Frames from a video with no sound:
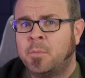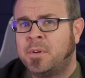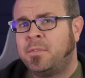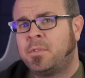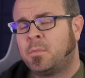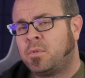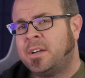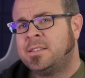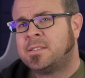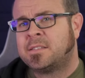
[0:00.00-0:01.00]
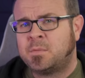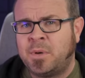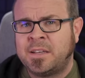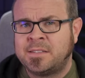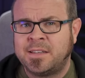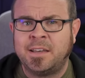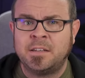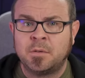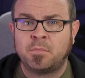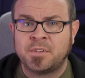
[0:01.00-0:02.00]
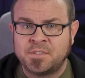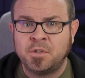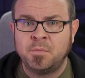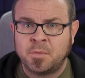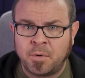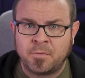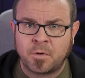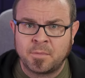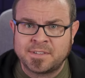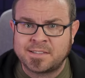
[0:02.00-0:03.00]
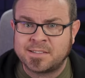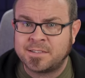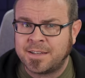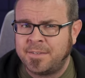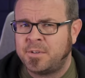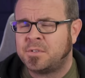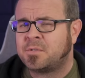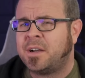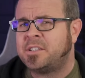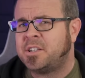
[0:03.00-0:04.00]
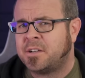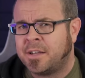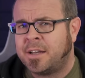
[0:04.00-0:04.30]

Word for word: But if the price, specs, and presumed performance still have you scratching your